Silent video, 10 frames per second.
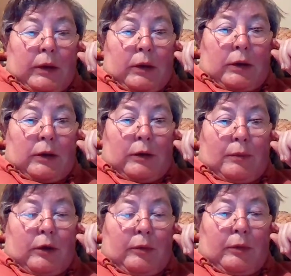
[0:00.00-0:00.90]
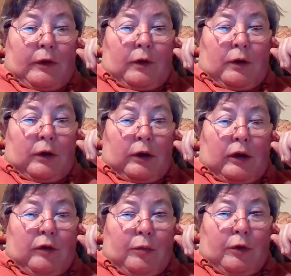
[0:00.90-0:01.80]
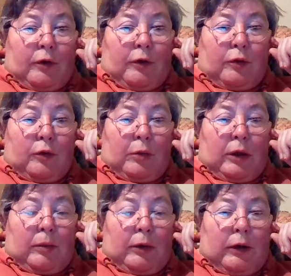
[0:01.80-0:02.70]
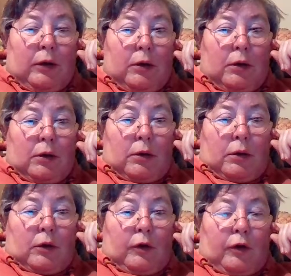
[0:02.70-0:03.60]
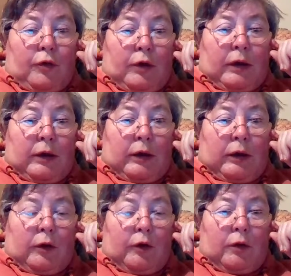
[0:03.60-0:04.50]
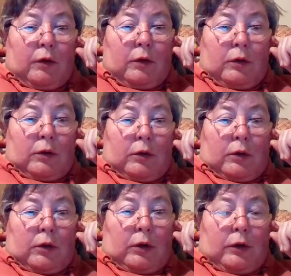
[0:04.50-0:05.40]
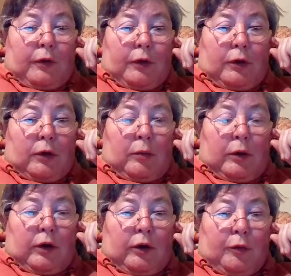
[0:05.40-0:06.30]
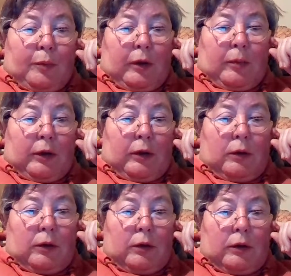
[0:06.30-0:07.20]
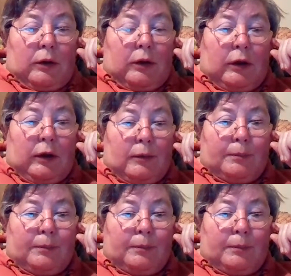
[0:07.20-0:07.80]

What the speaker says: Her mother gave birth to a baby 3 days after Amelia's baby died.